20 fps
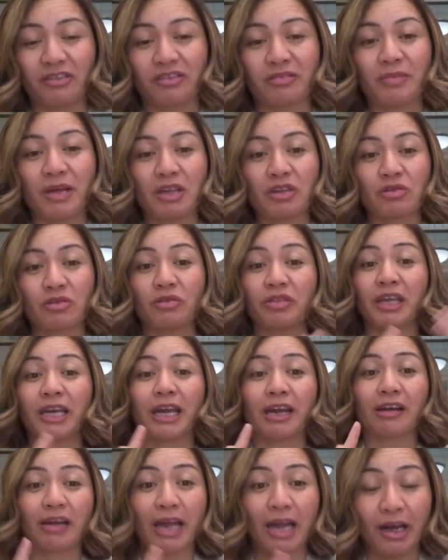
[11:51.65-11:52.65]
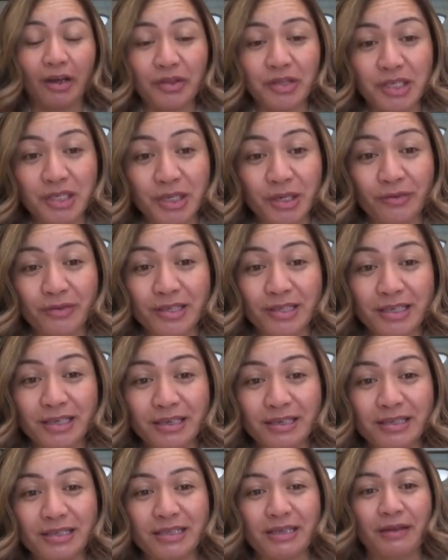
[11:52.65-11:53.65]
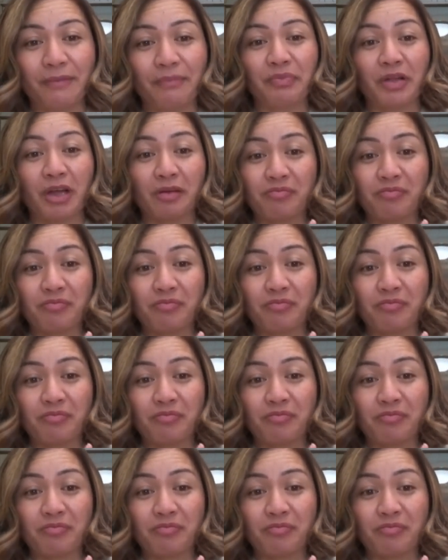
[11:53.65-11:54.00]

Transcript: to make sure that our health services